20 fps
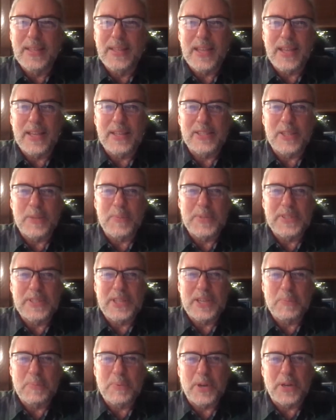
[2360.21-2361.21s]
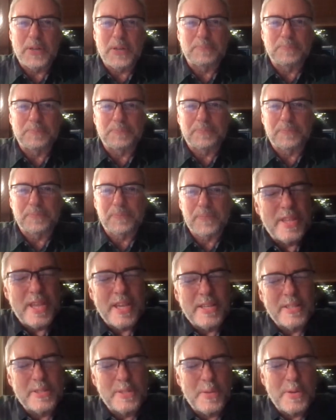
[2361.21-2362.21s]
Thanks. Let me say a prayer.
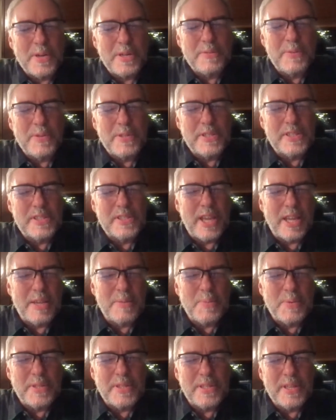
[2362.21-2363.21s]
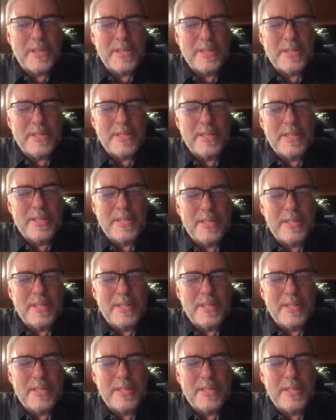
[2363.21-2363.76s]
Thanks, Lord, for this time with uh,